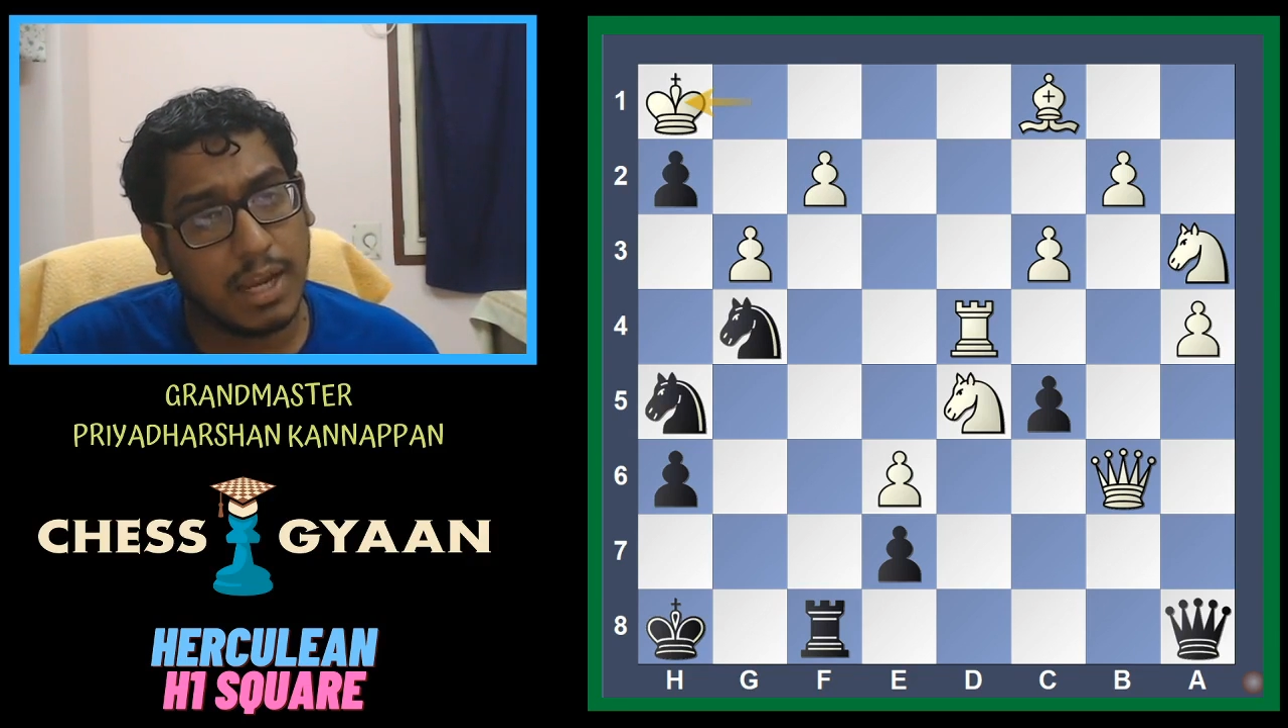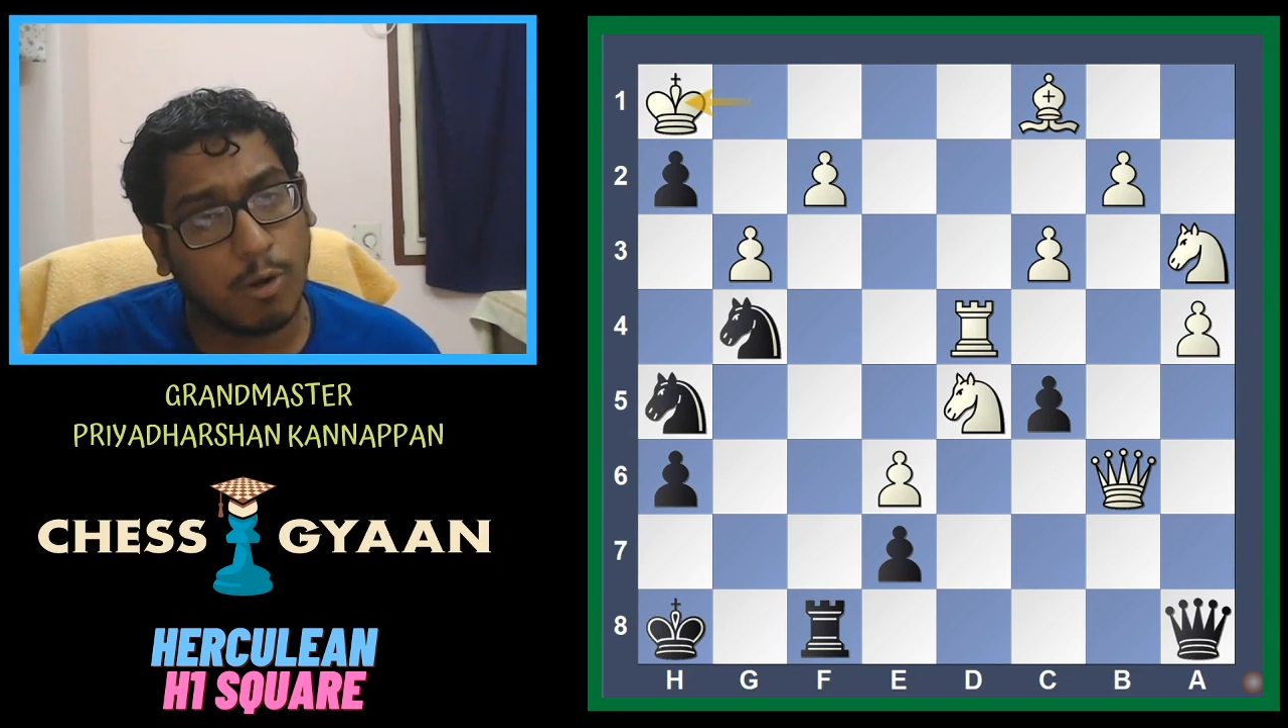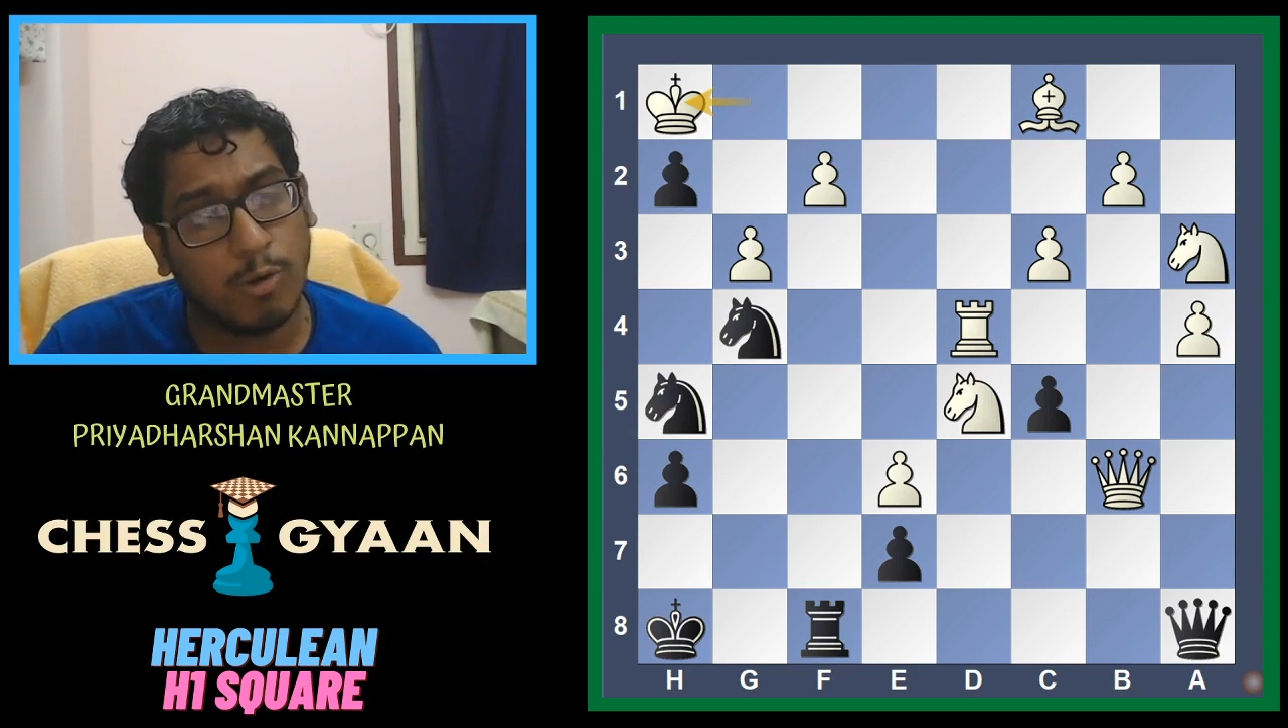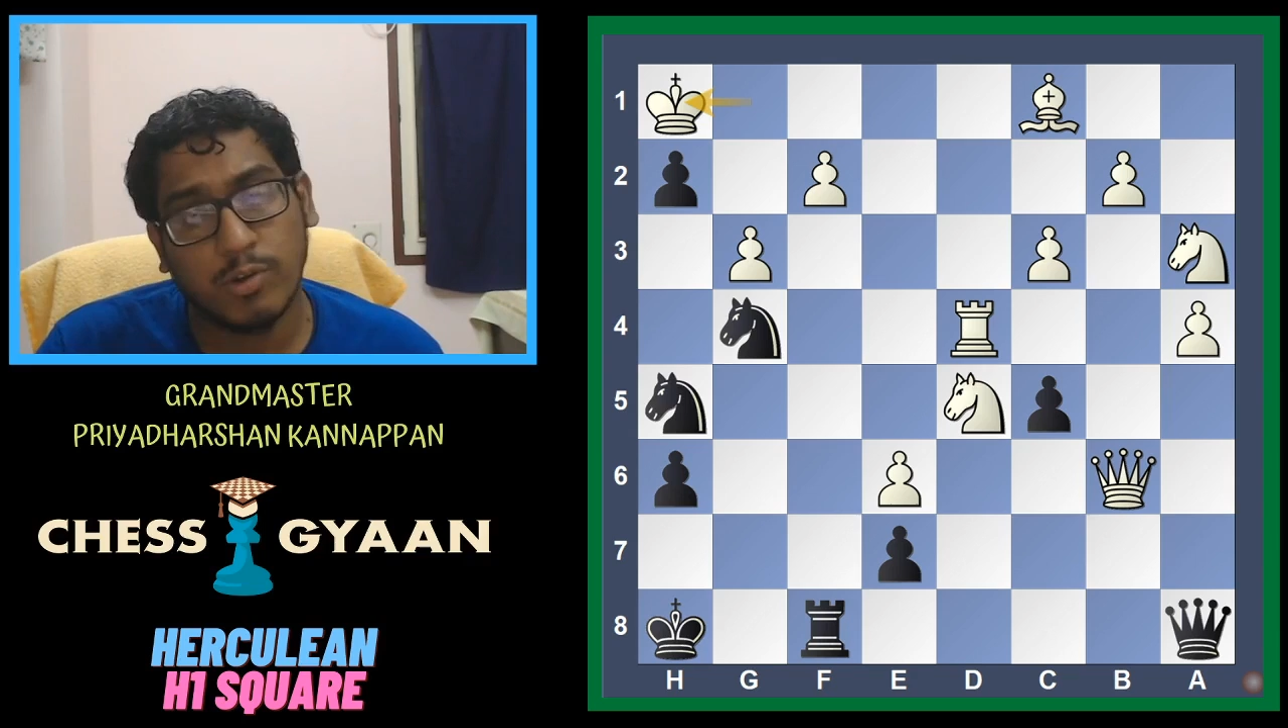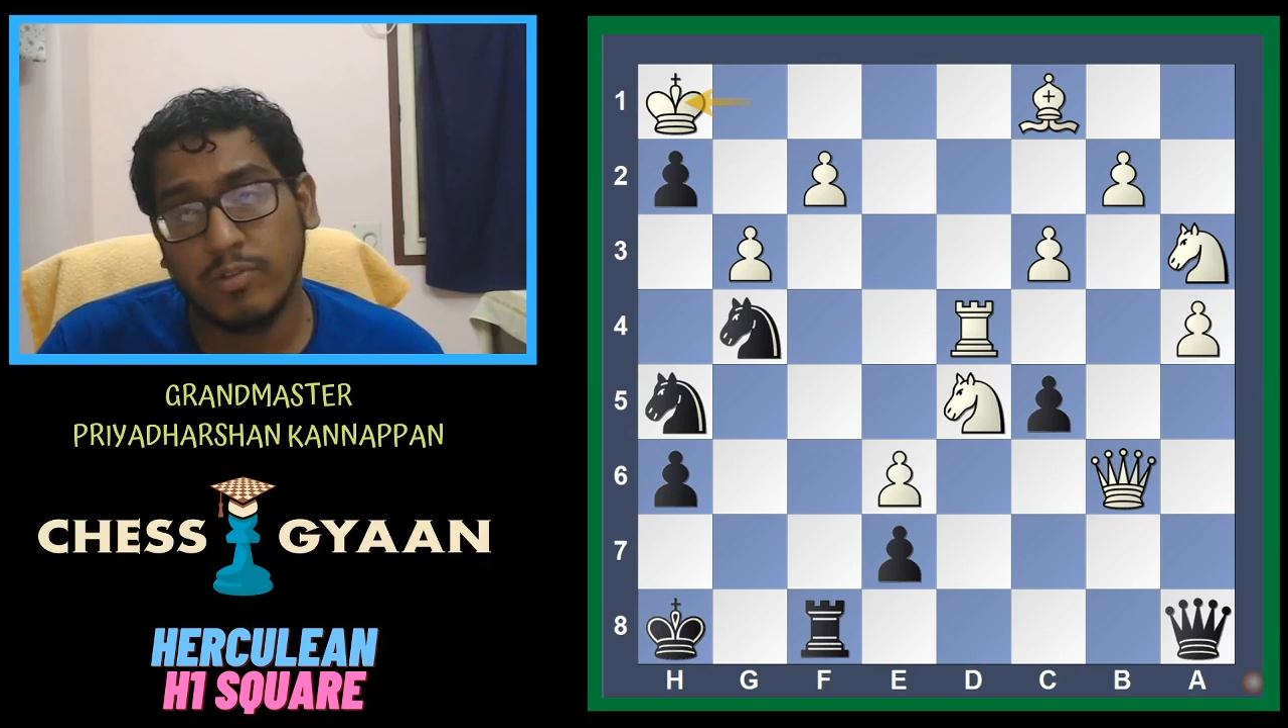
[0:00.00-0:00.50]
and
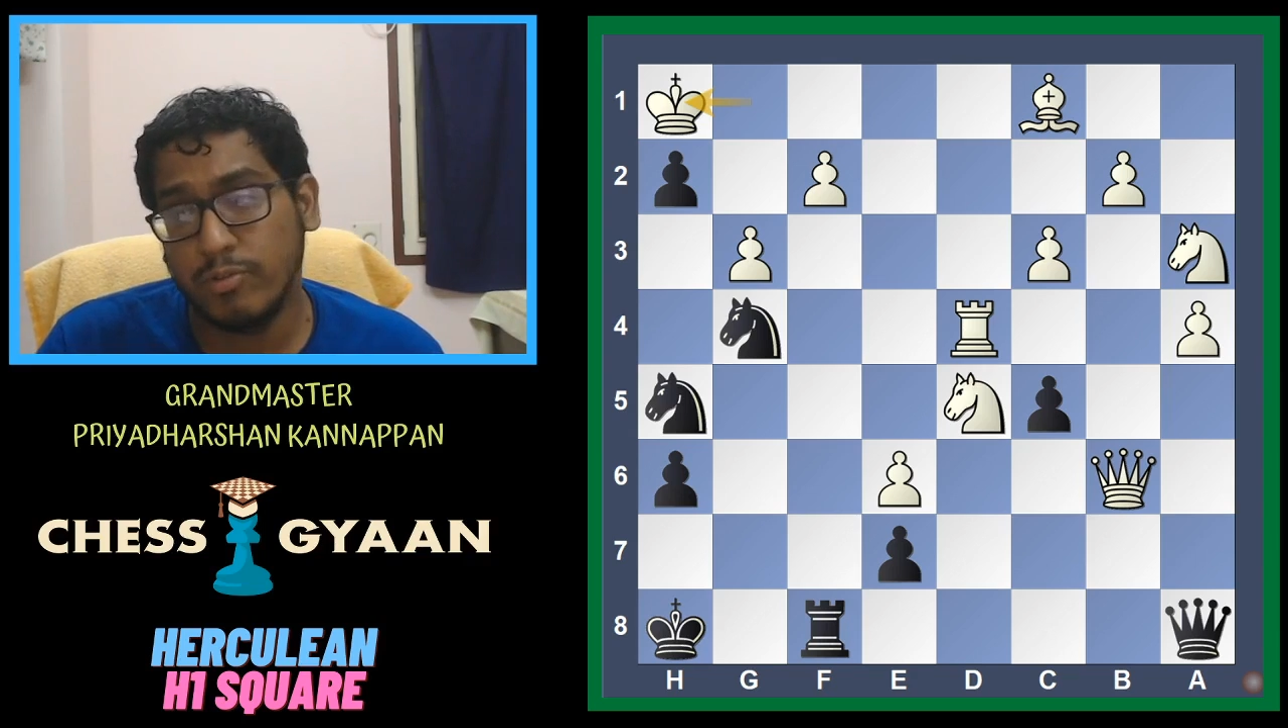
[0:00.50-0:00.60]
also a